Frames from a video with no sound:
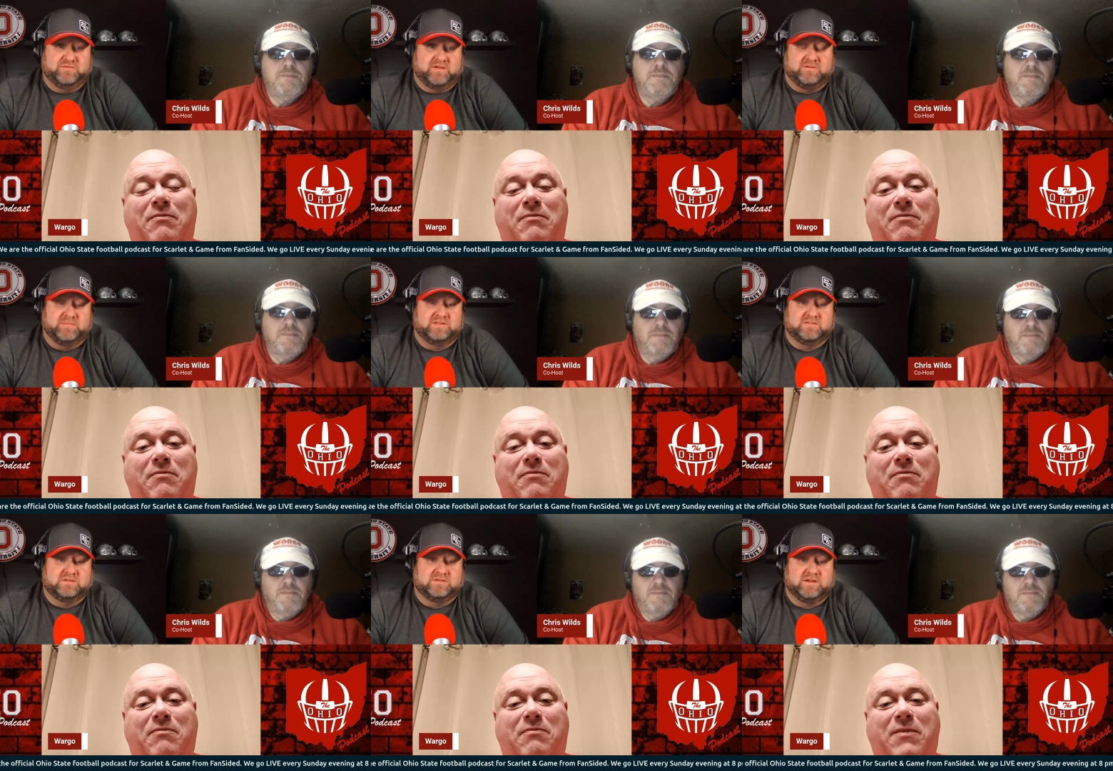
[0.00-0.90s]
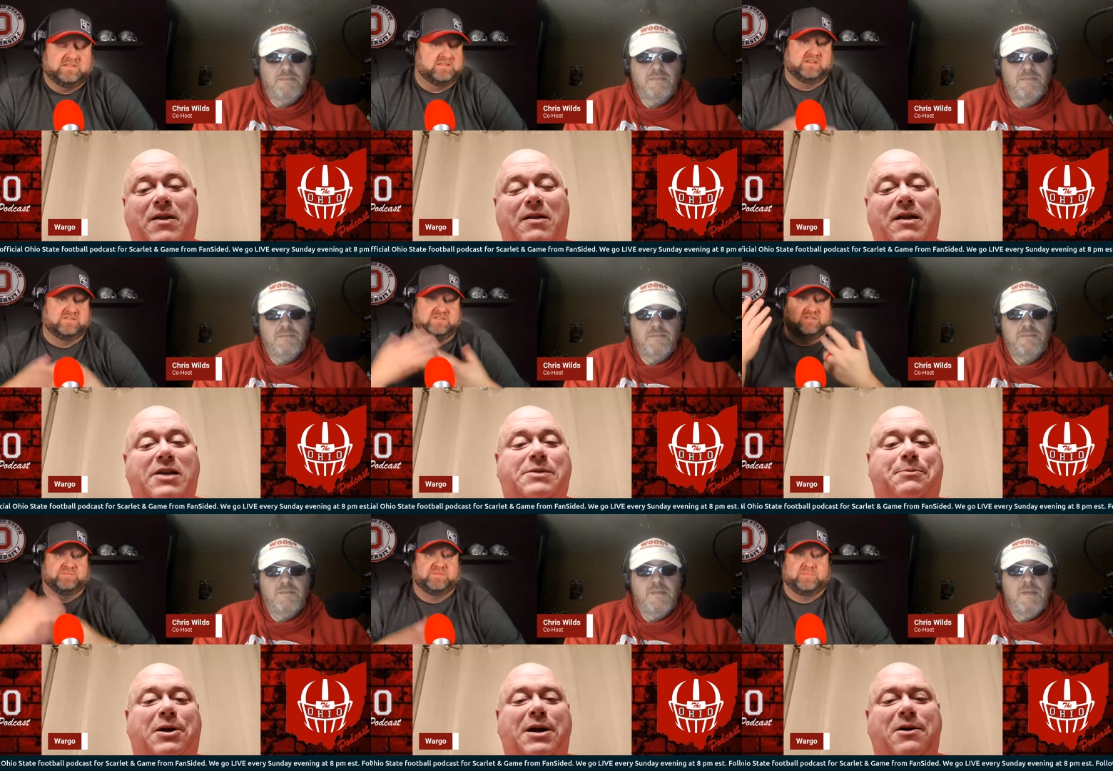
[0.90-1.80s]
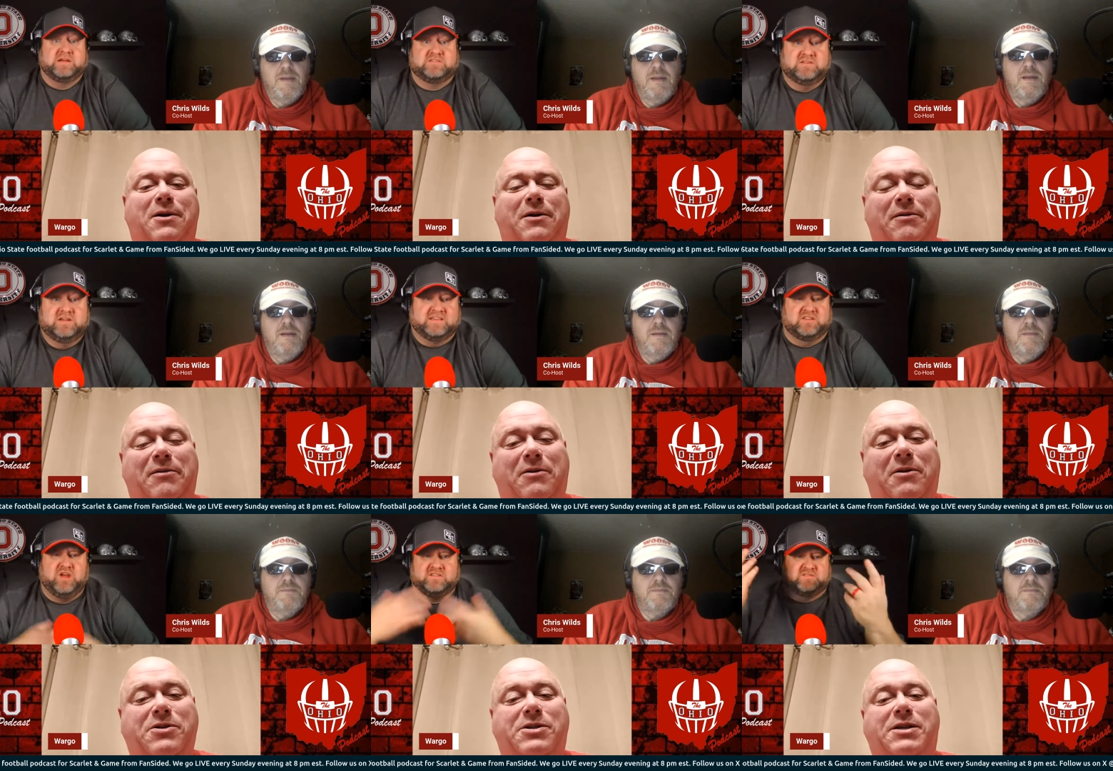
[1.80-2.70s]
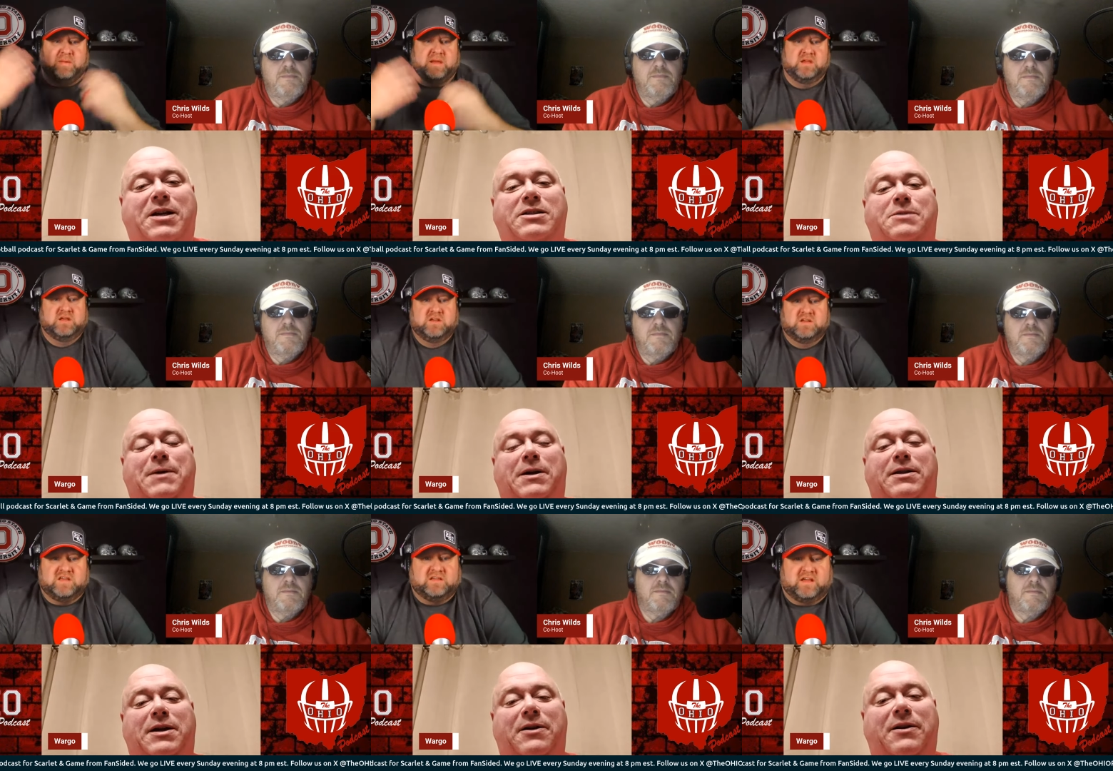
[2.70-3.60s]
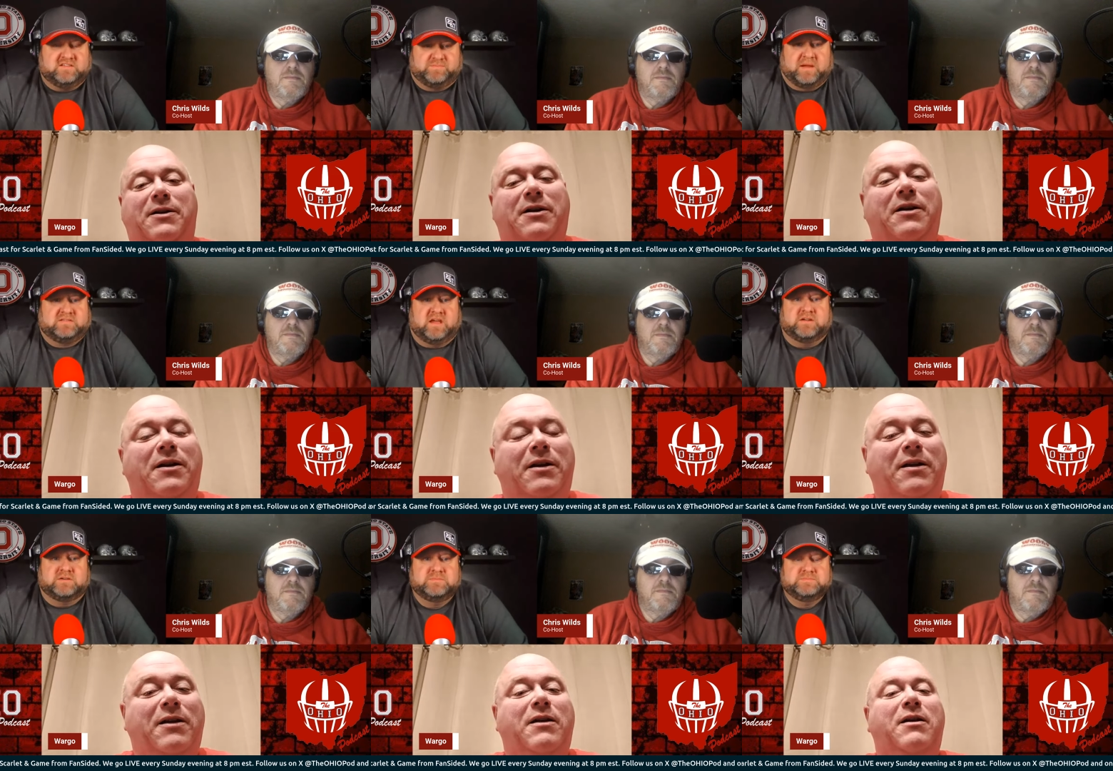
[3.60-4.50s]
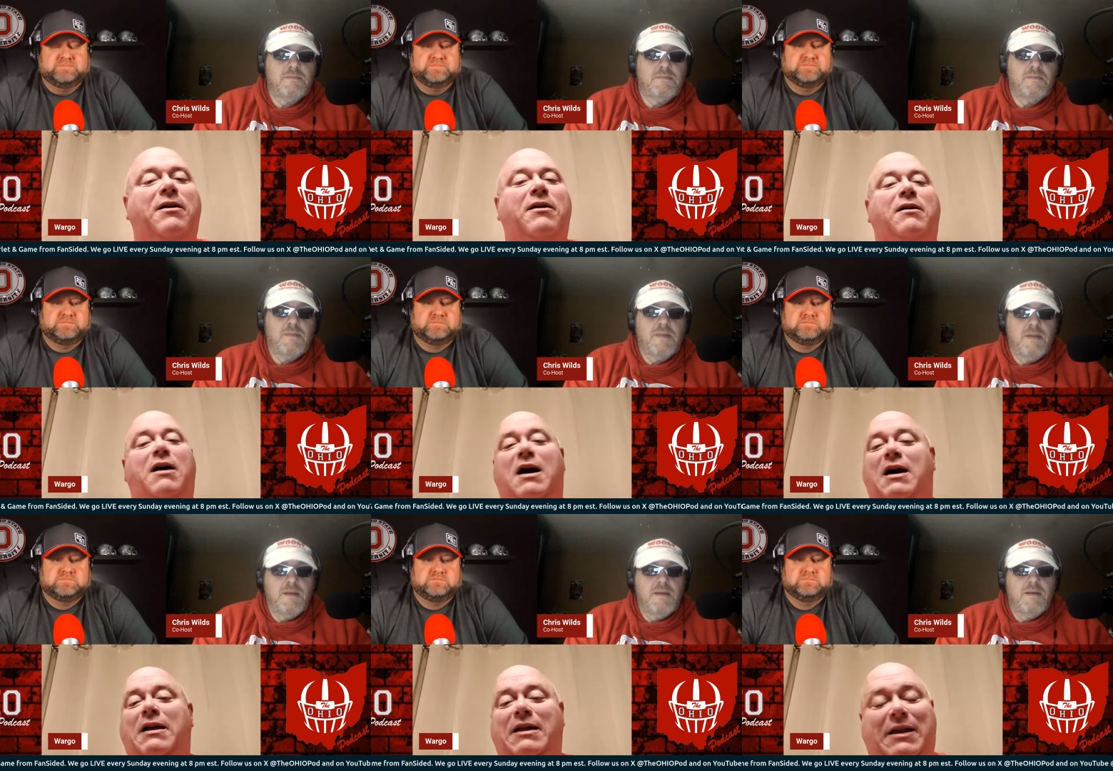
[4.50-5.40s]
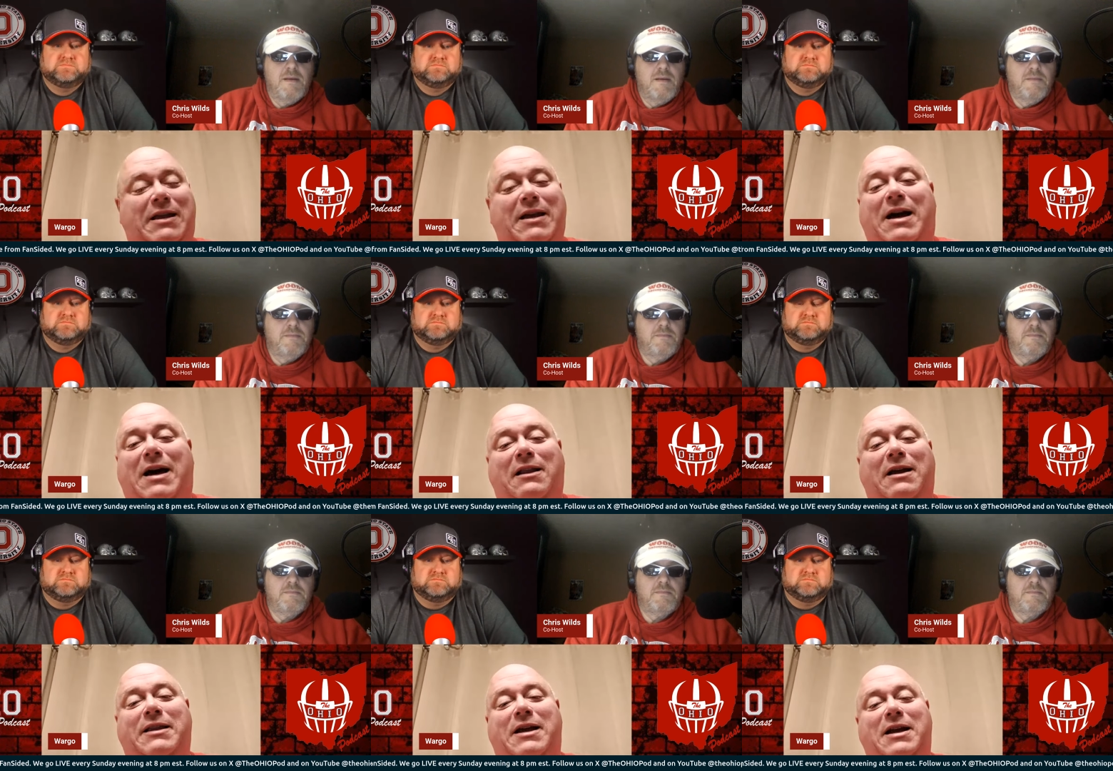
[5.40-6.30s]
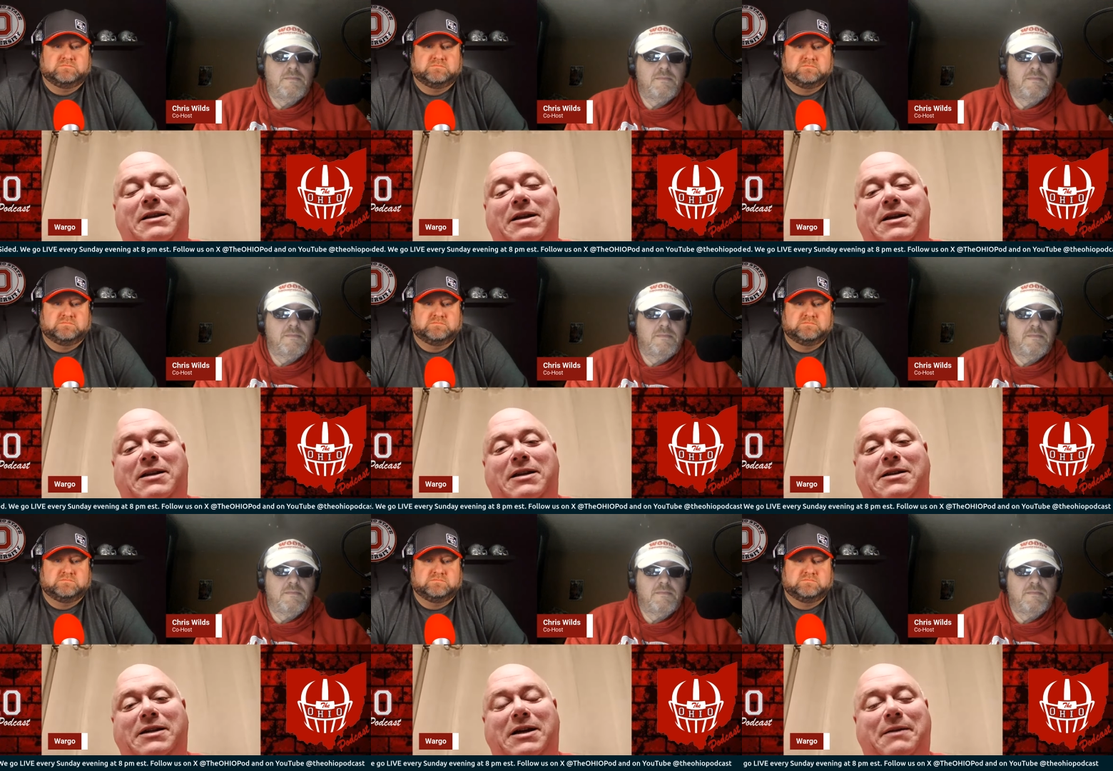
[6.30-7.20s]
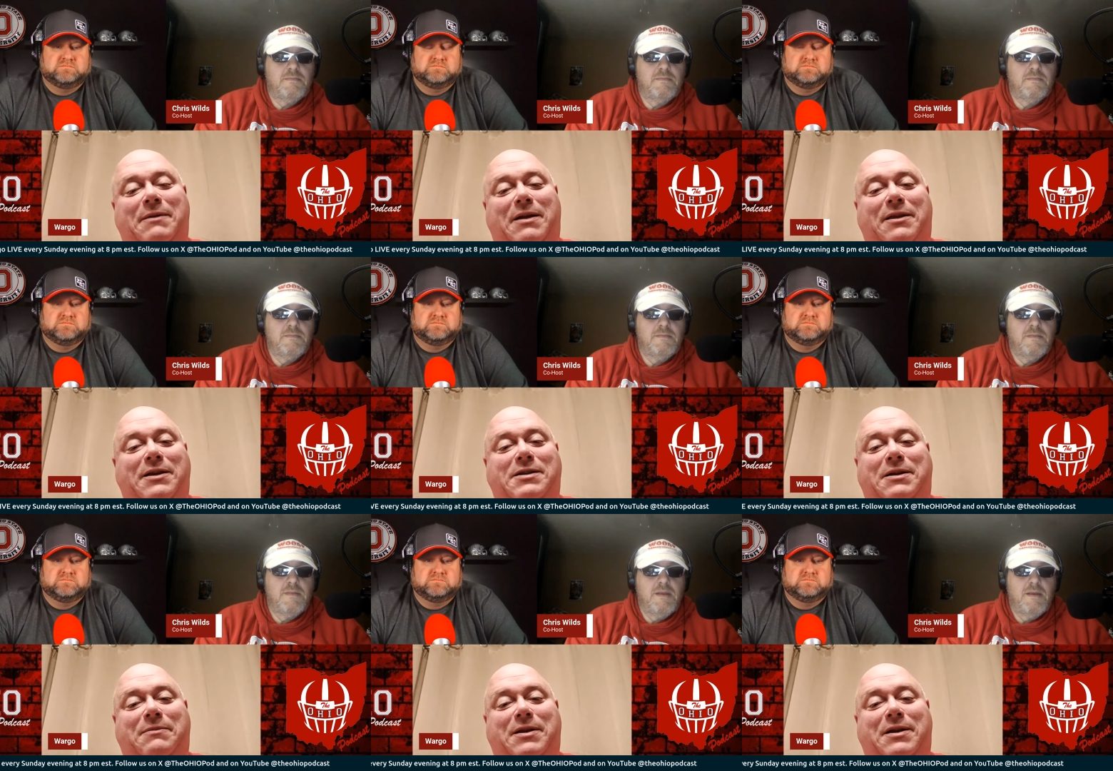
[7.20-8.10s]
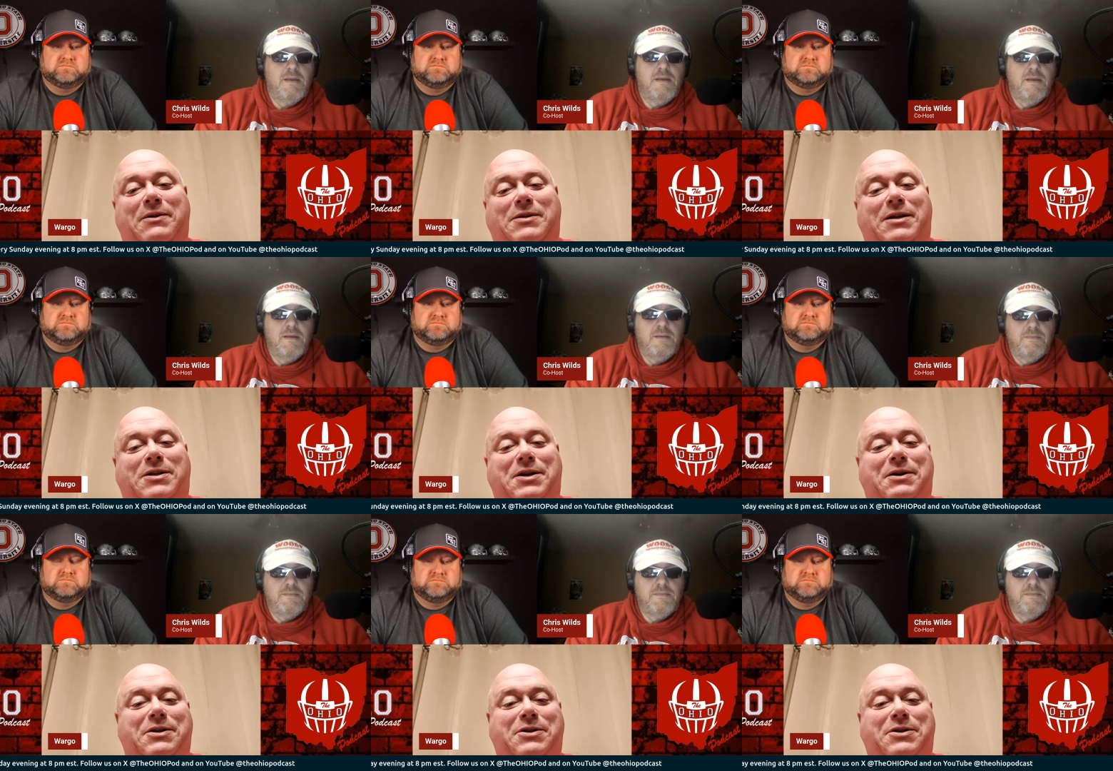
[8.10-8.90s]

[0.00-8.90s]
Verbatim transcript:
Speaker 1: you've ever been to? As
Speaker 2: a player, or just as a spectator? You got to like that AT&T Stadium. That thing's something else. That Jerry